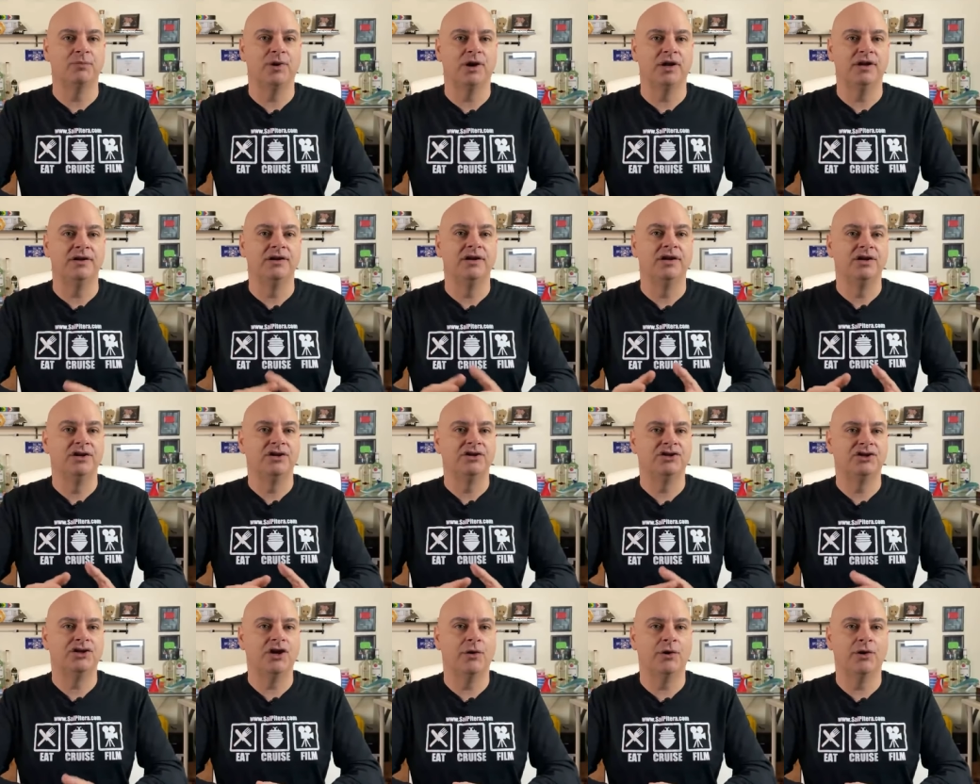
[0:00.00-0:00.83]
button,
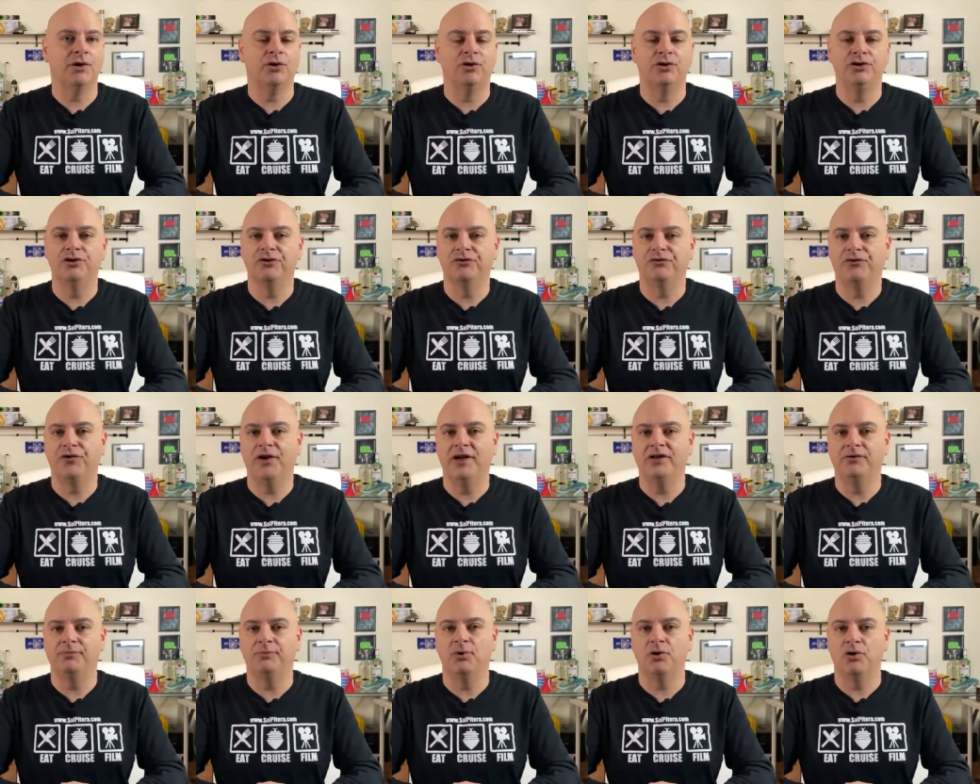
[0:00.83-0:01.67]
share it on your
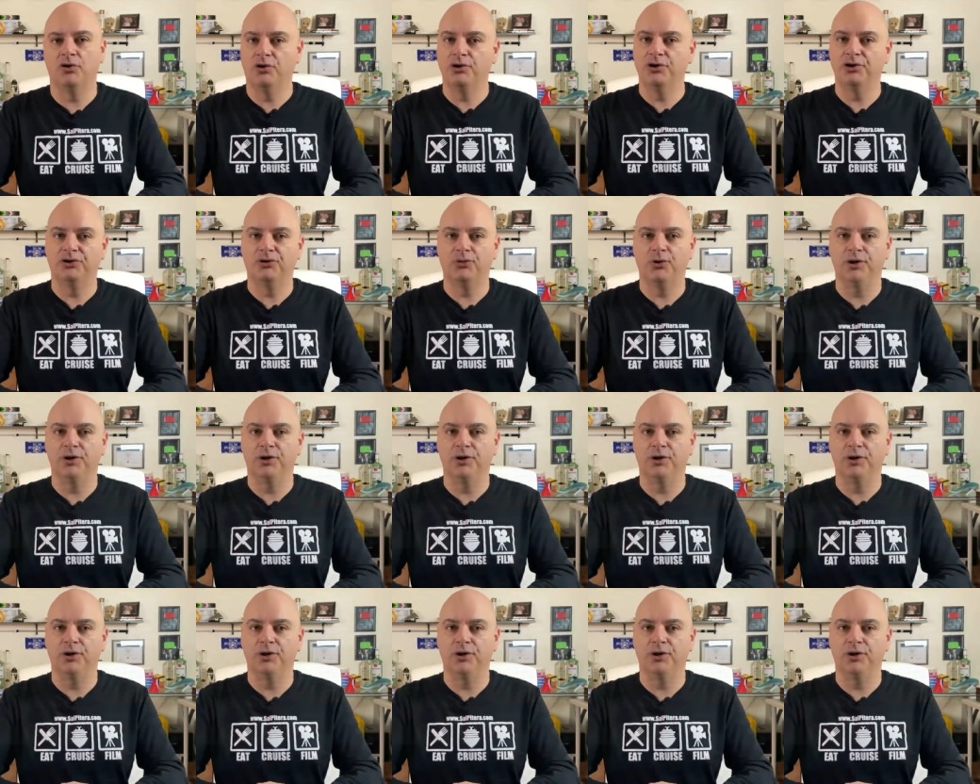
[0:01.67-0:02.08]
Facebook or your